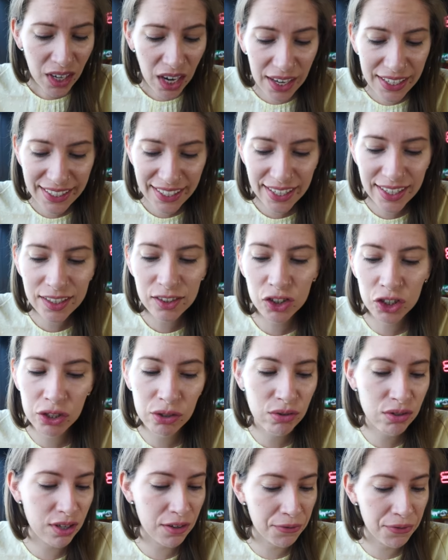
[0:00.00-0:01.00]
I can't
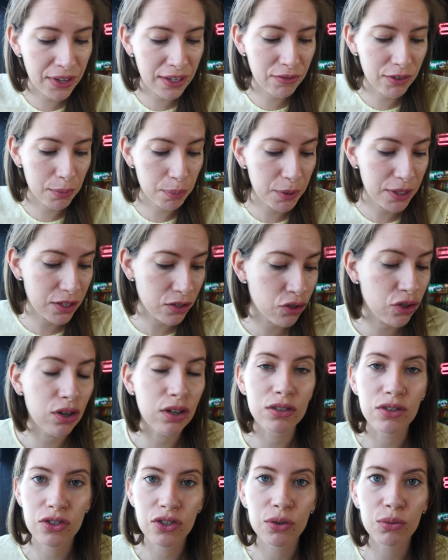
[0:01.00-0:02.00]
choose a favorite because they're
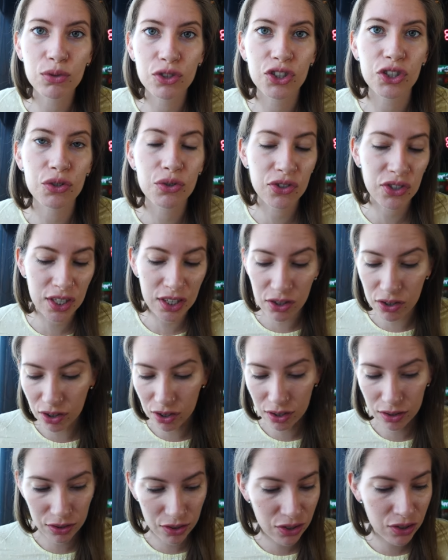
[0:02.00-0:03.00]
all so juicy. They're
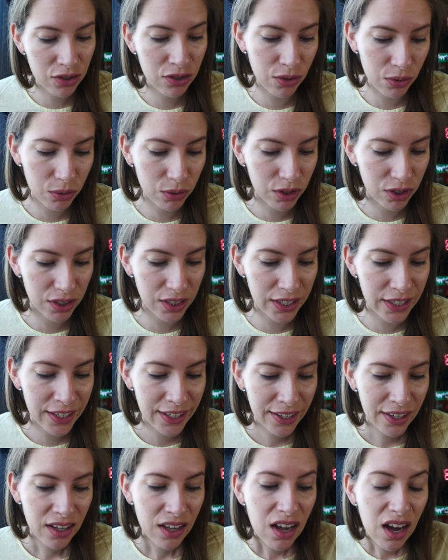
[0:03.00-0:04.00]
all so good.
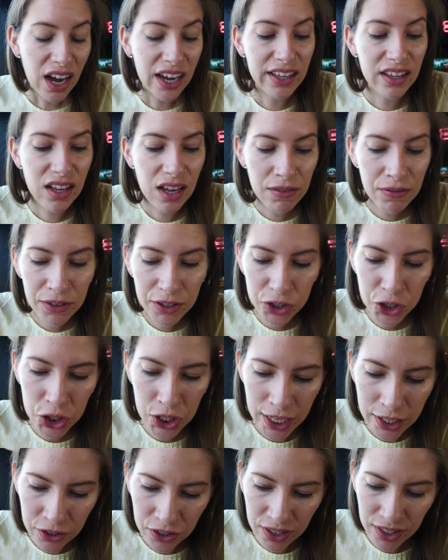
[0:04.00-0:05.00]
I right. love the
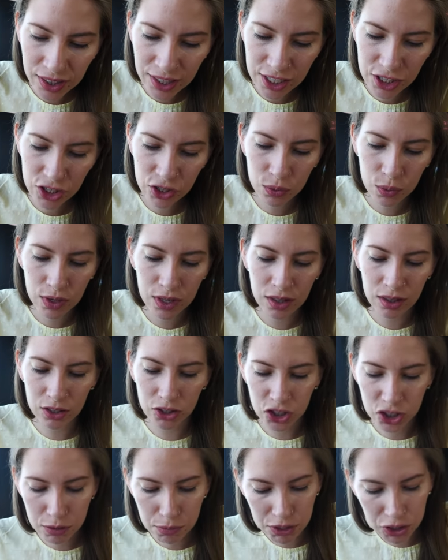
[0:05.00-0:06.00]
cheddar in this one, the
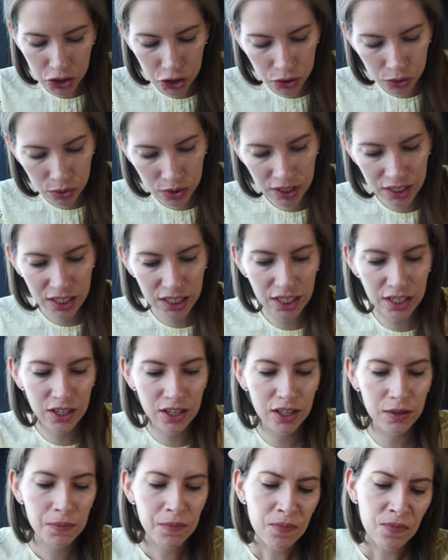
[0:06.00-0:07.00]
chimichurri
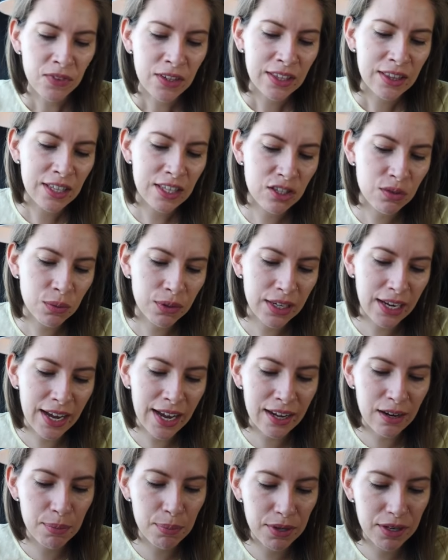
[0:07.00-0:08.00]
here. All right, this don't
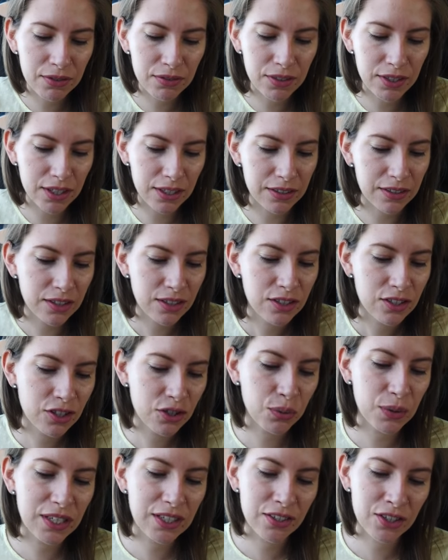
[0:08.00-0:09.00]
had a don't, bit of a
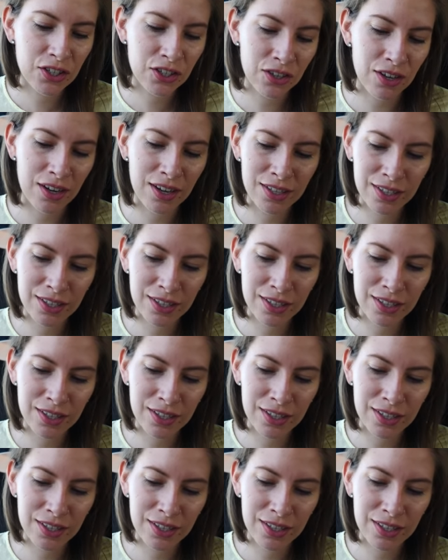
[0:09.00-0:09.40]
don't don't sauce.